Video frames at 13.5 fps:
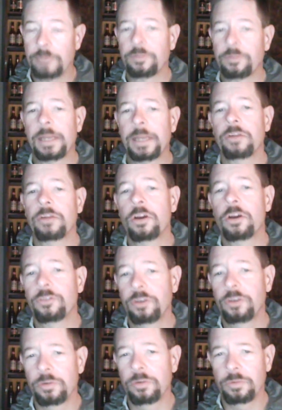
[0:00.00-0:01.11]
if somebody talks
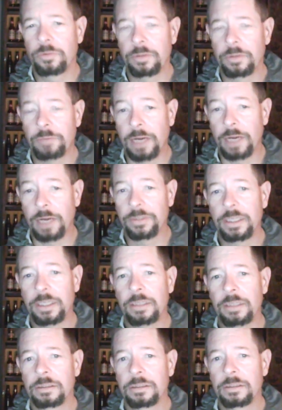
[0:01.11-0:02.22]
to you
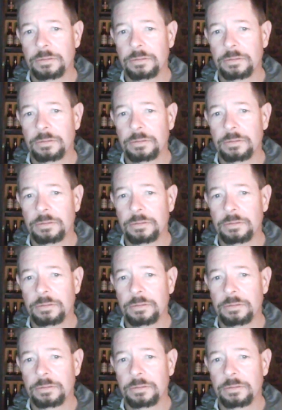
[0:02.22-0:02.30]
privately,